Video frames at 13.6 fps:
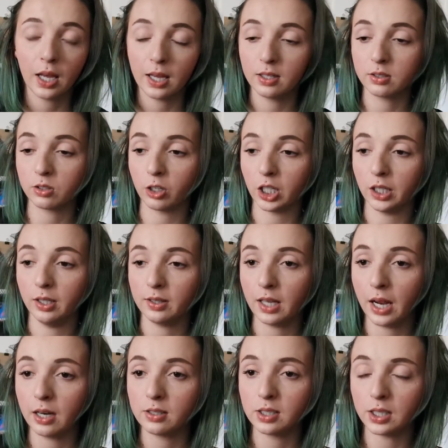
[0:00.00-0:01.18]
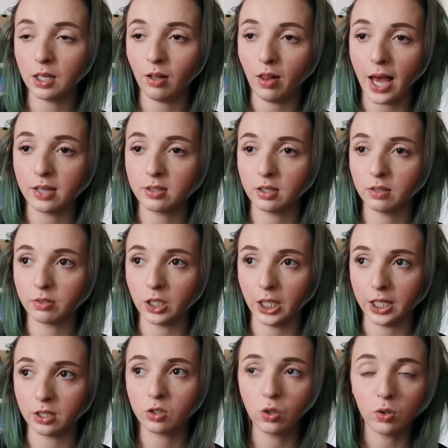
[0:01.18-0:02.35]
and it's great. The hairstyle lasted for
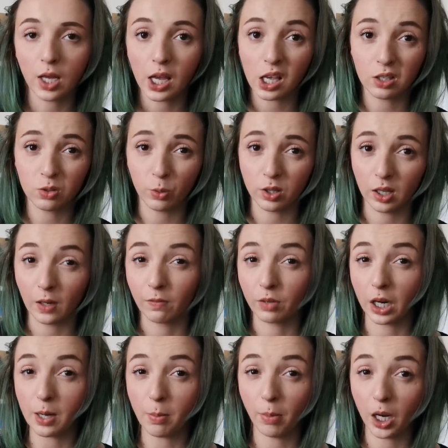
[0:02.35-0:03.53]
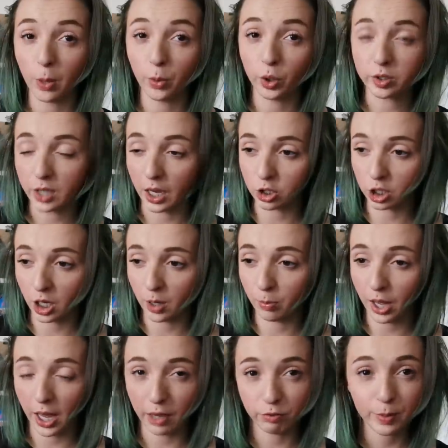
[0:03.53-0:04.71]
like two days with like very minimal touch
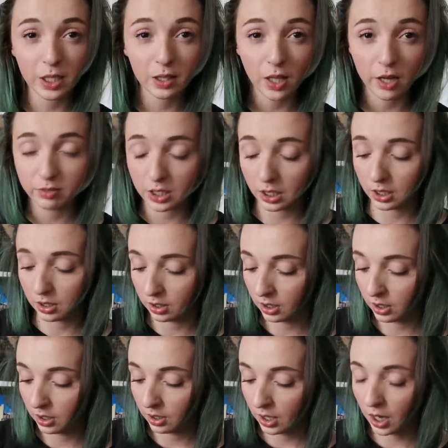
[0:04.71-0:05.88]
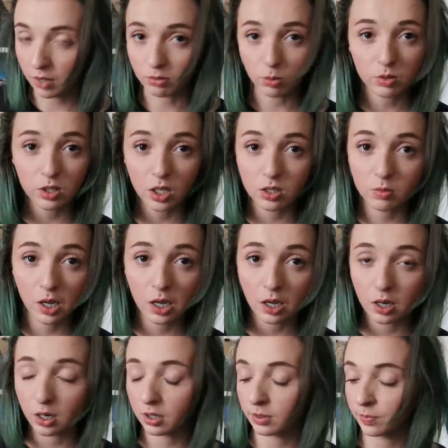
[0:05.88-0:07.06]
up. Everybody loved it. Everyone was touching my
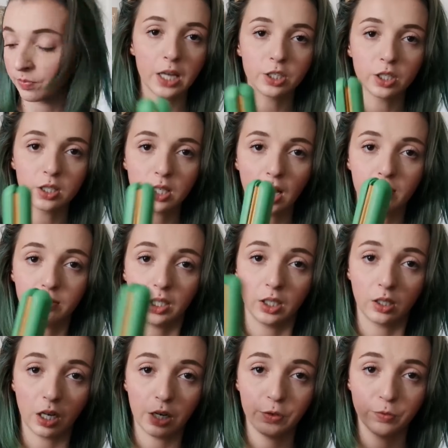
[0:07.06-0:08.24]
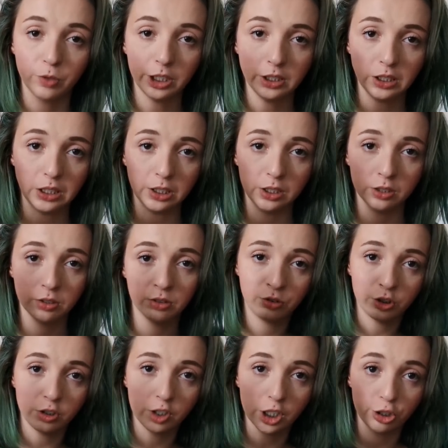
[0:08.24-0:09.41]
hair. I just have like a really,
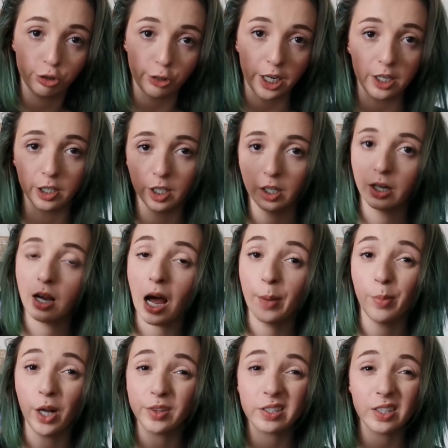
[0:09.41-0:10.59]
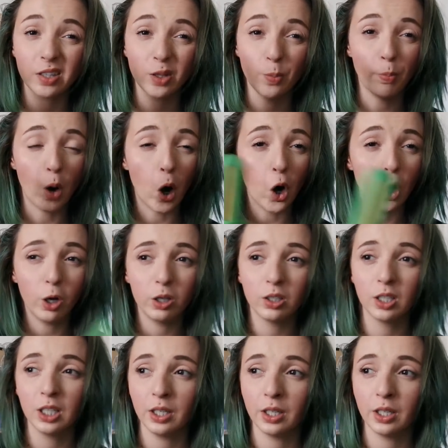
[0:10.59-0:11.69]
just a straightener. I bought this at the mall.